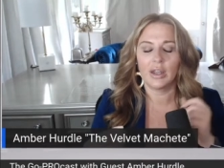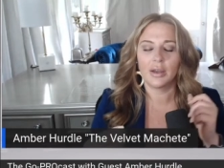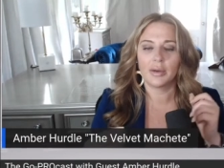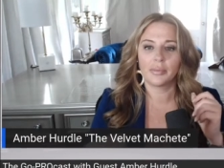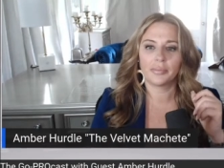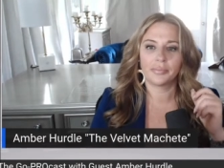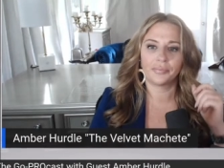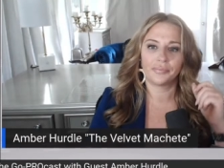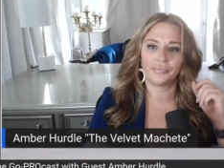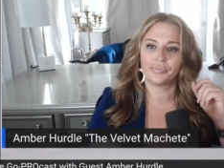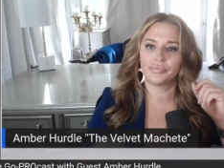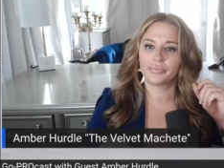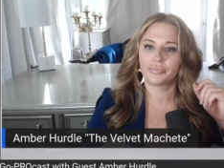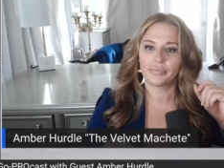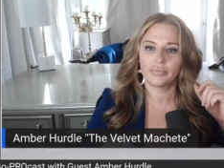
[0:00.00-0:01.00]
one
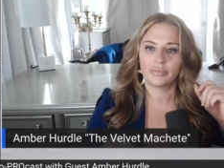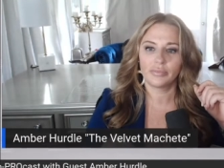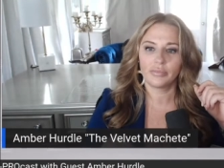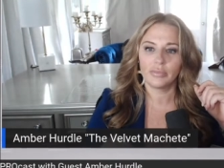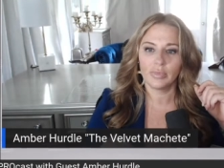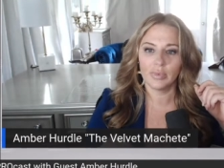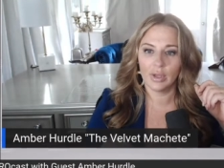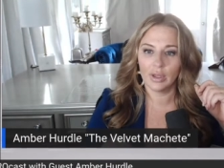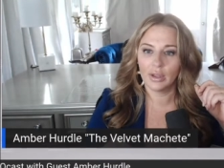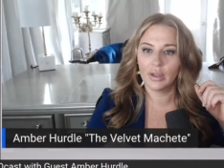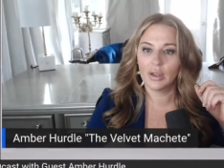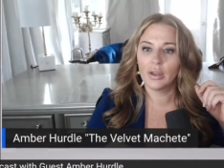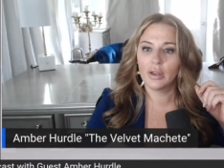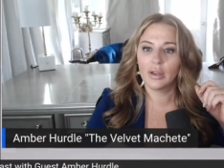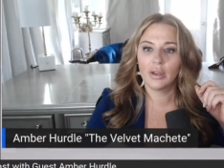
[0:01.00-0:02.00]
purpose everyone knows what it
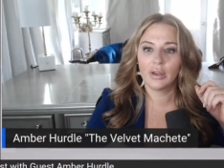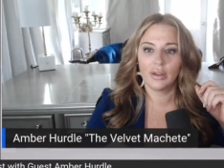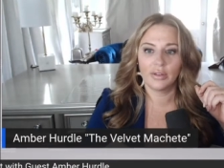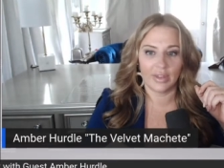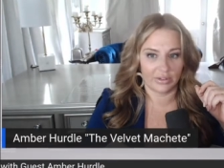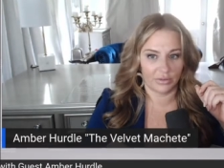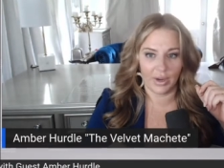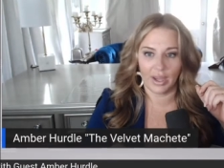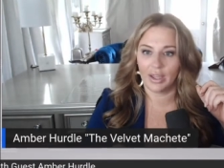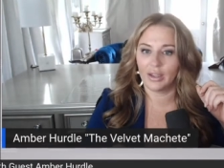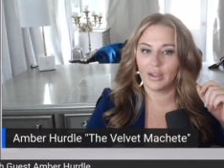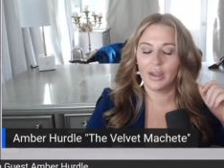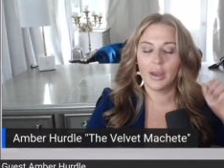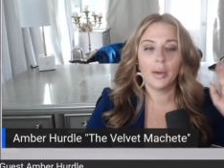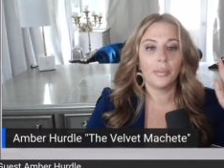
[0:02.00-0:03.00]
is that's
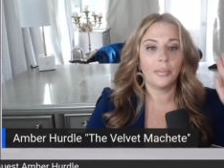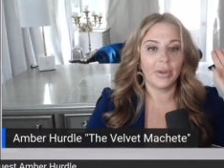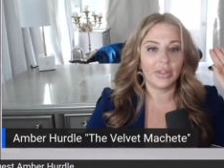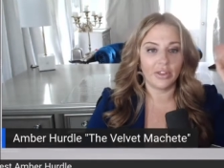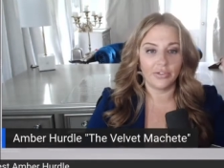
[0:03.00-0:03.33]
right you know.